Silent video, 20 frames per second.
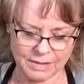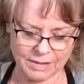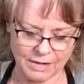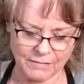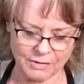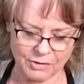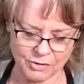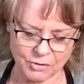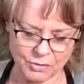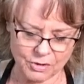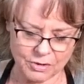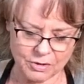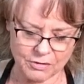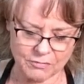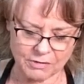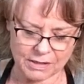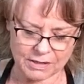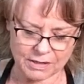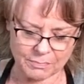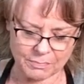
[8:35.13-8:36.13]
giving you a good
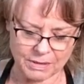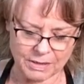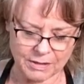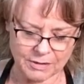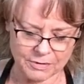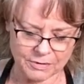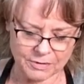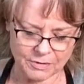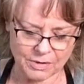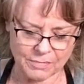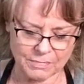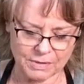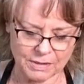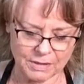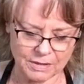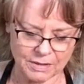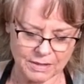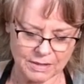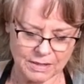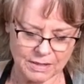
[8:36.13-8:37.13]
recipe here. So I'm
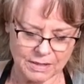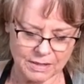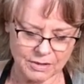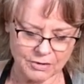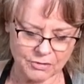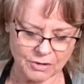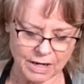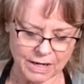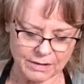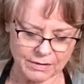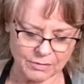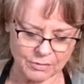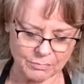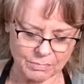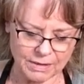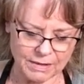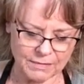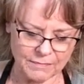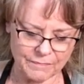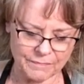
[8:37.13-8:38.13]
gonna try a little
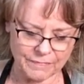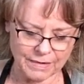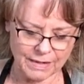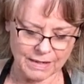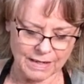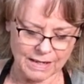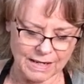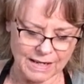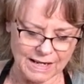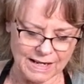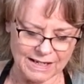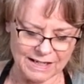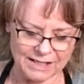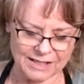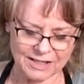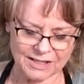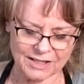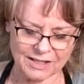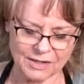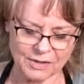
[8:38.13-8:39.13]
bit, and
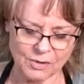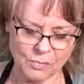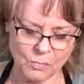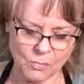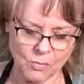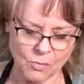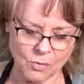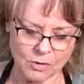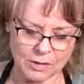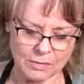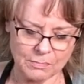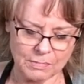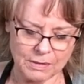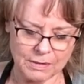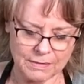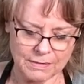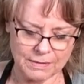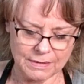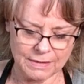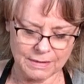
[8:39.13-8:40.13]
it's still warm.
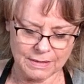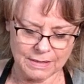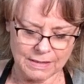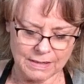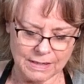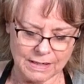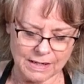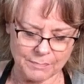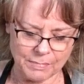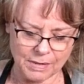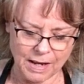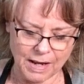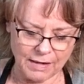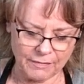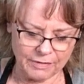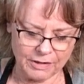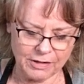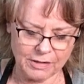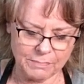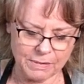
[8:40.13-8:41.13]
I'm not a
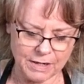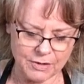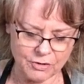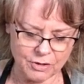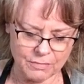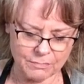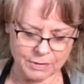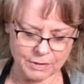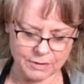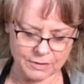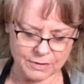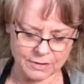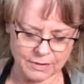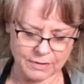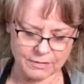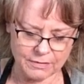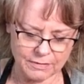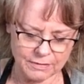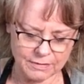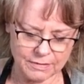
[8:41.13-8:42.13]
very patient
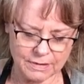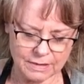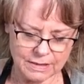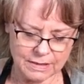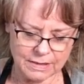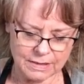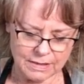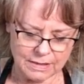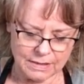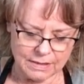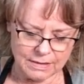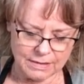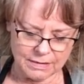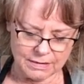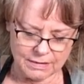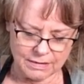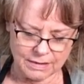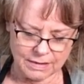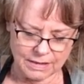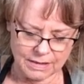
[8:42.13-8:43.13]
person.
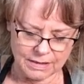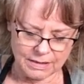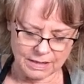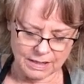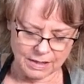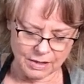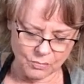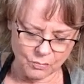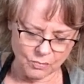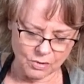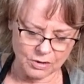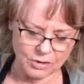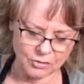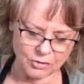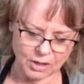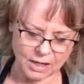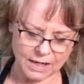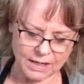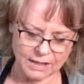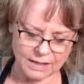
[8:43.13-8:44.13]
I want to
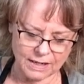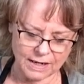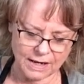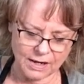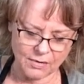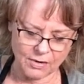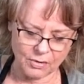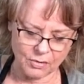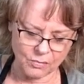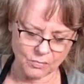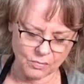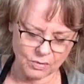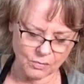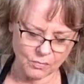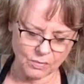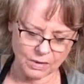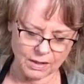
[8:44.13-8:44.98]
try it now. I don't want to